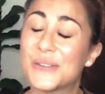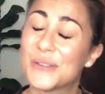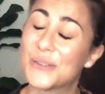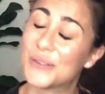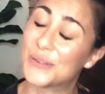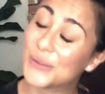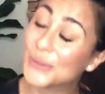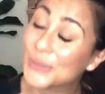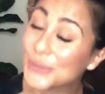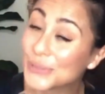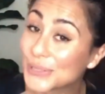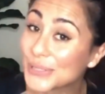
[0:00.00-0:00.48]

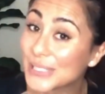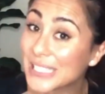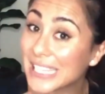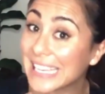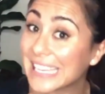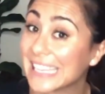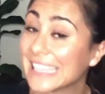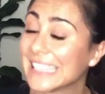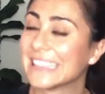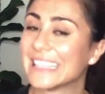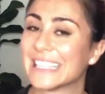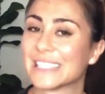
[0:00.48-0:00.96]

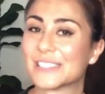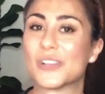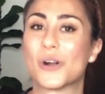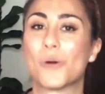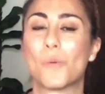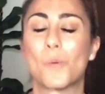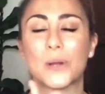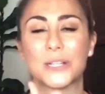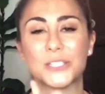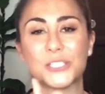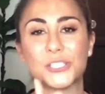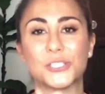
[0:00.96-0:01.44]
usually there's
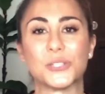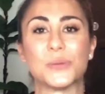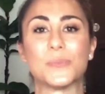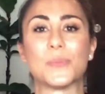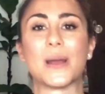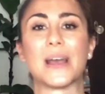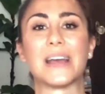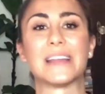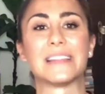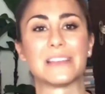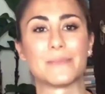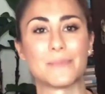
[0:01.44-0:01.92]
not one shoe
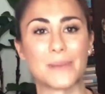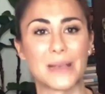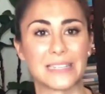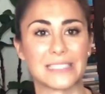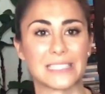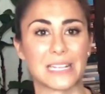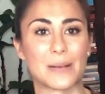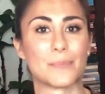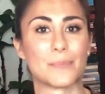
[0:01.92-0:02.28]
brand that makes